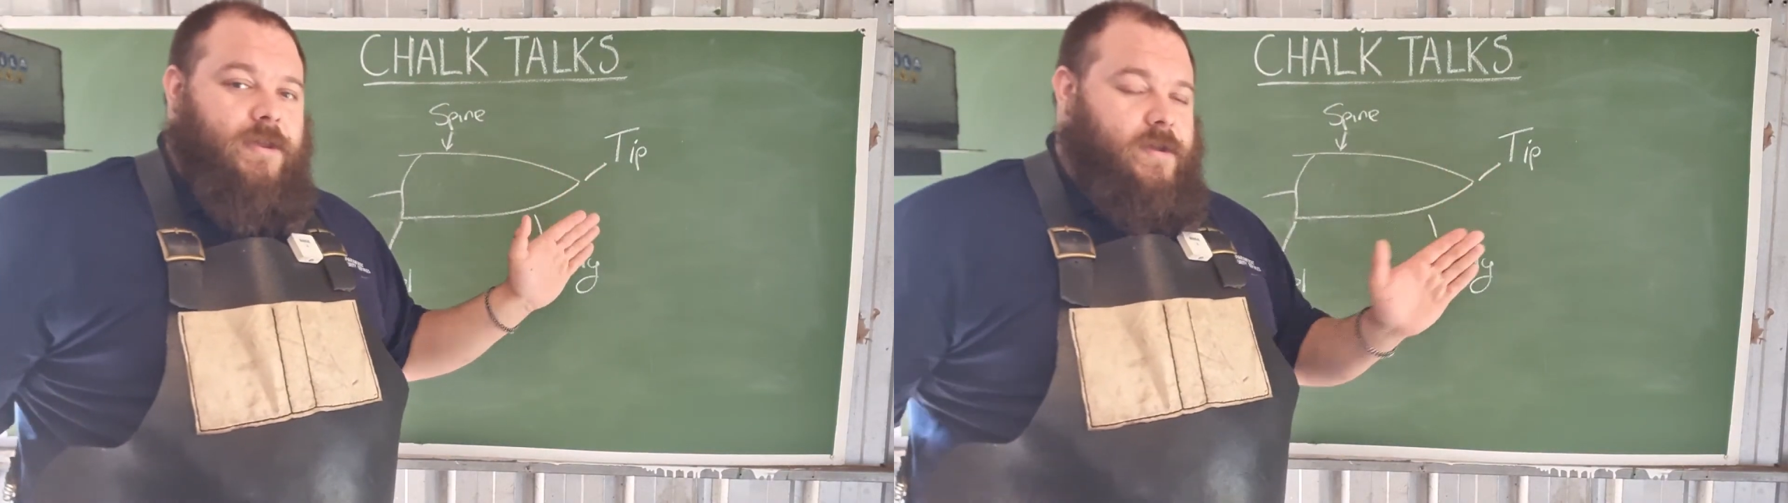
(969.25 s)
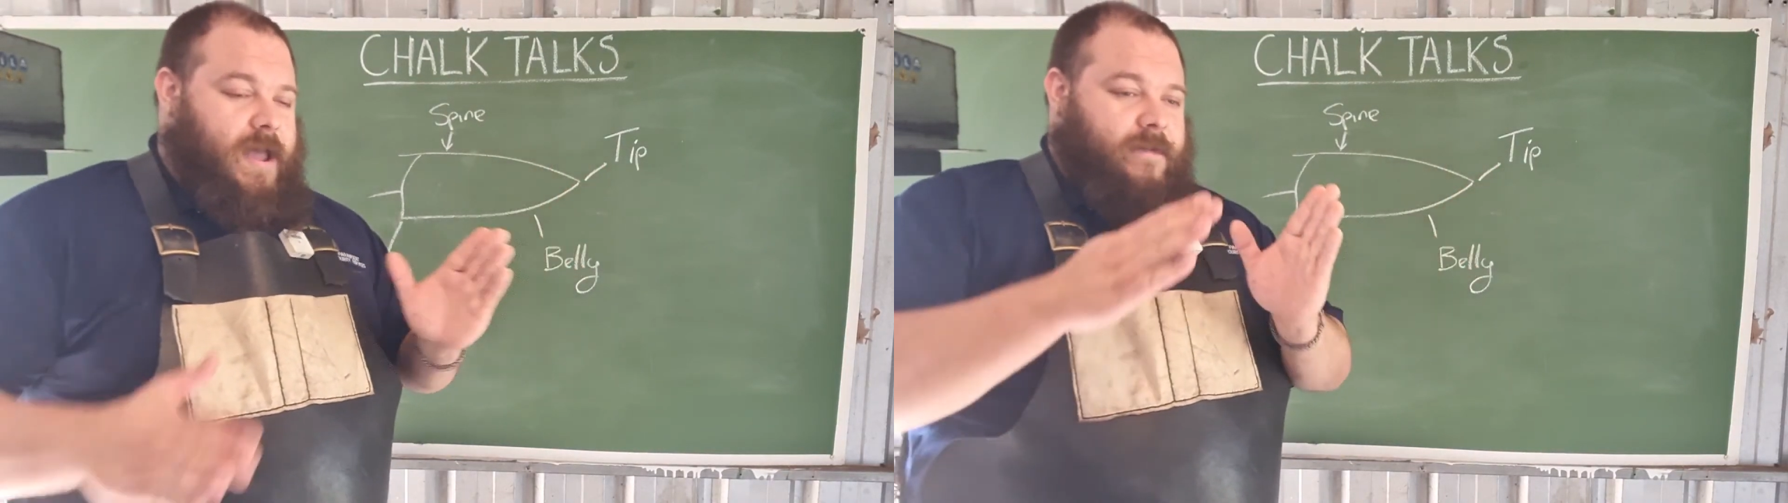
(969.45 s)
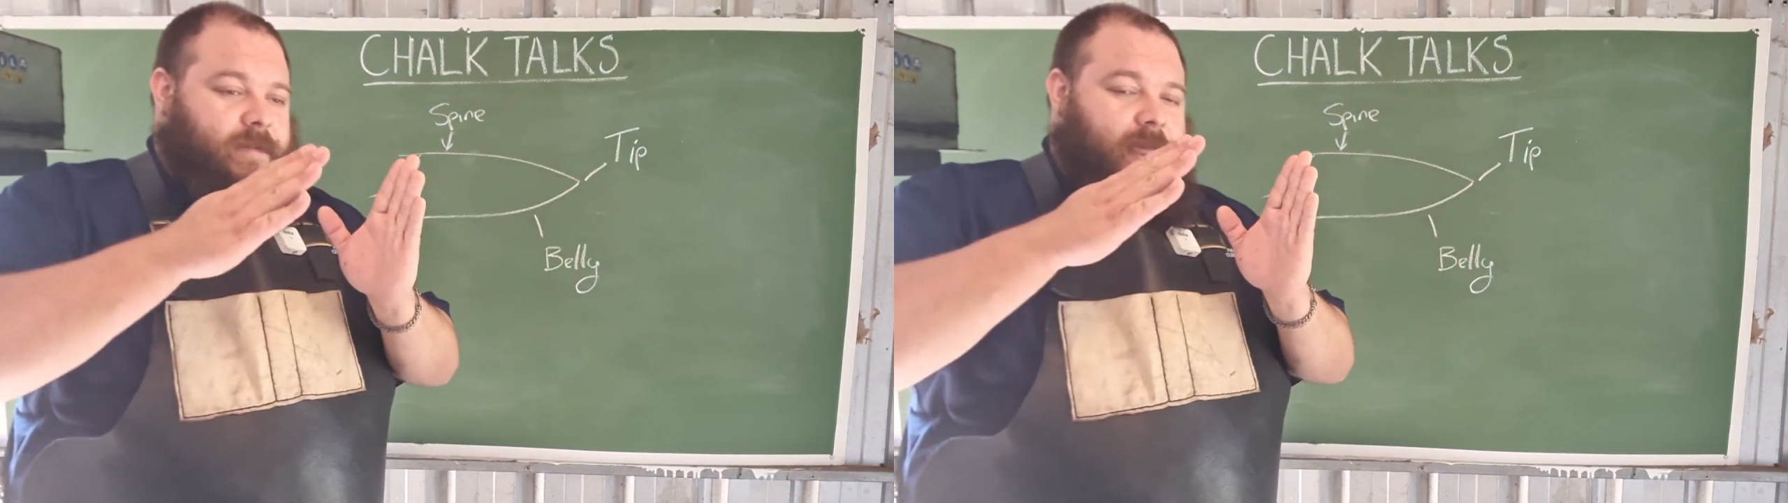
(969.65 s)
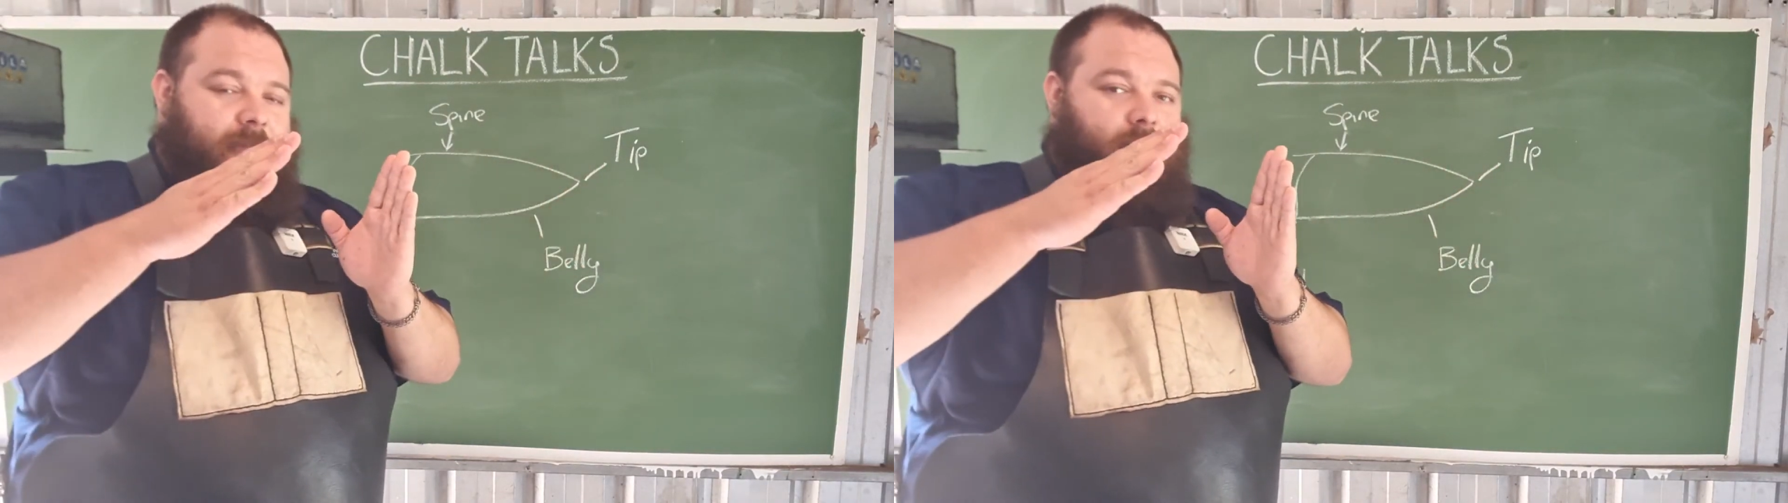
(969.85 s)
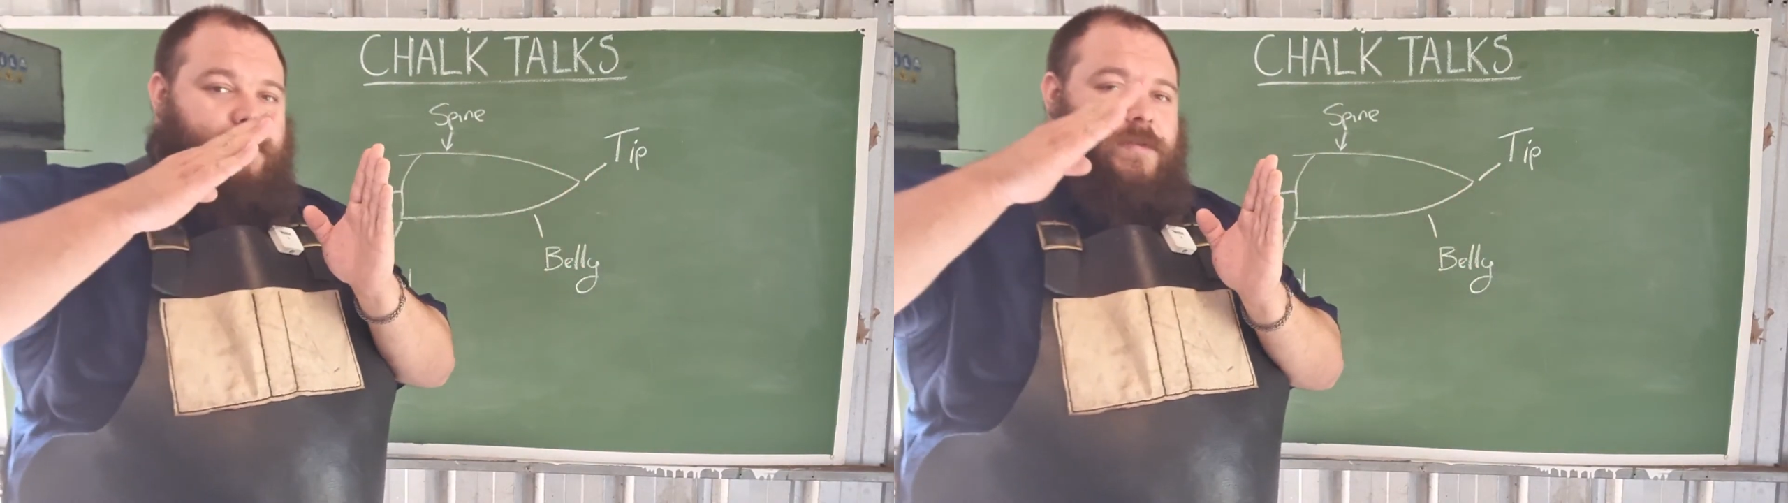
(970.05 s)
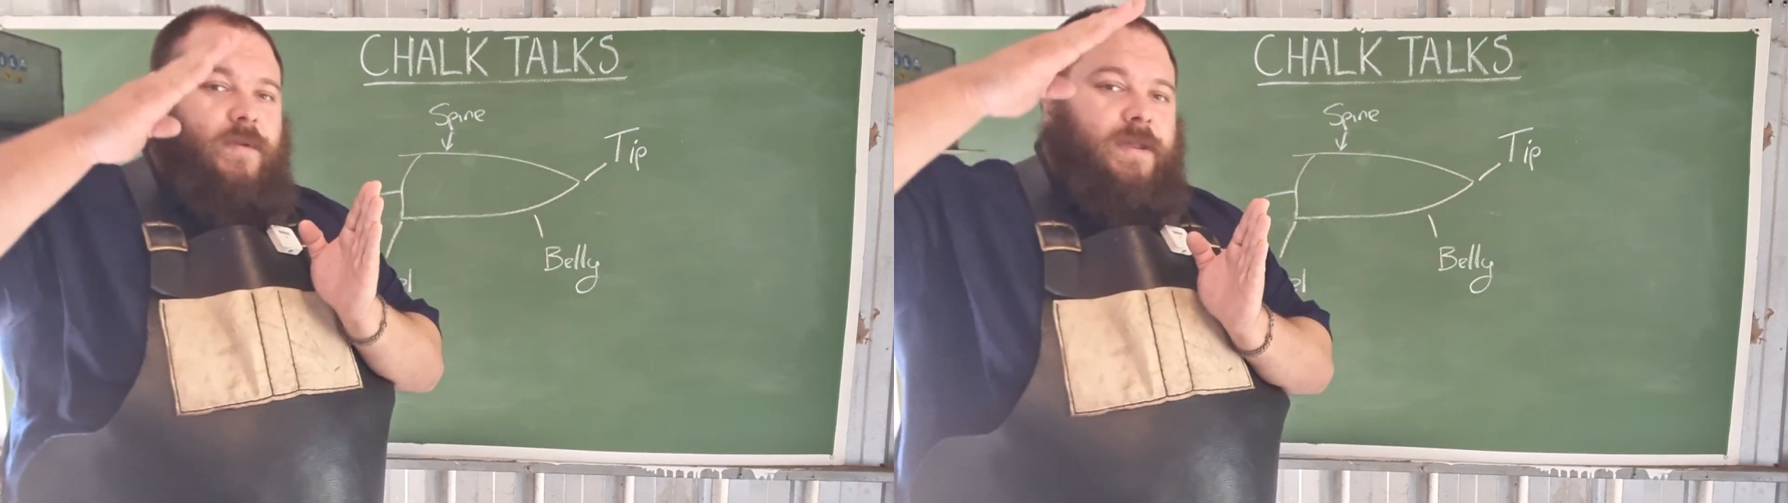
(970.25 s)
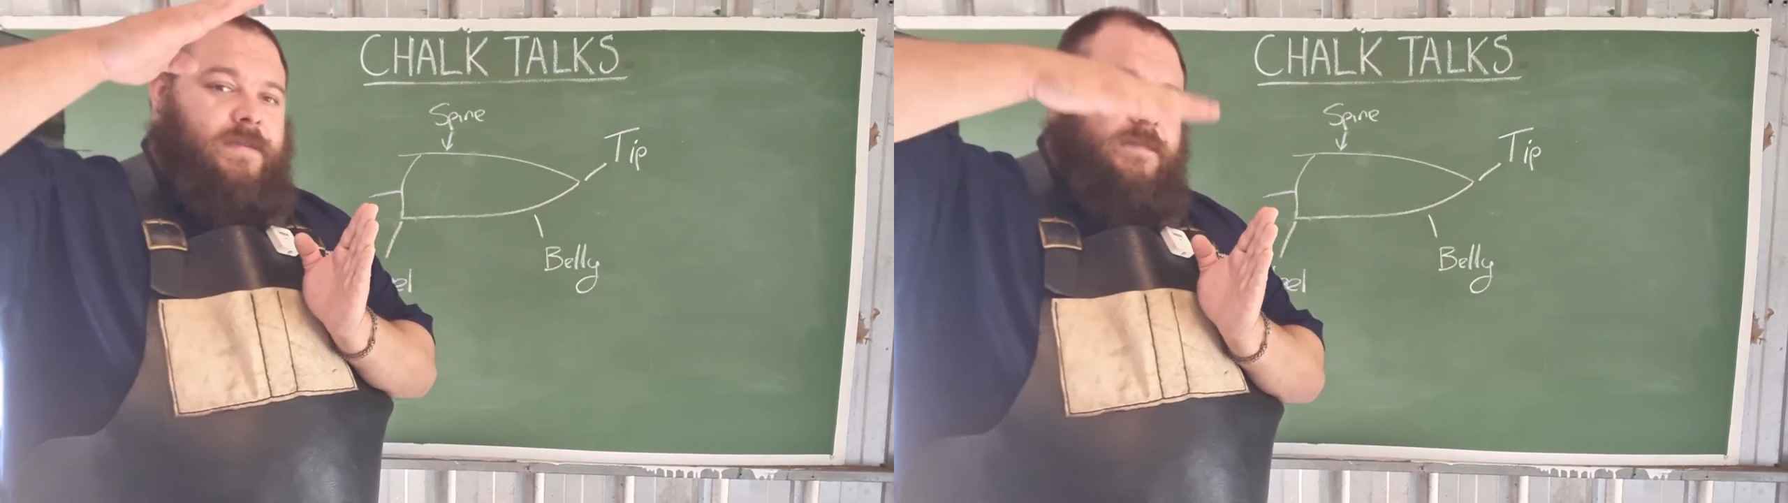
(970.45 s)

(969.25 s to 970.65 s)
You have an angle between the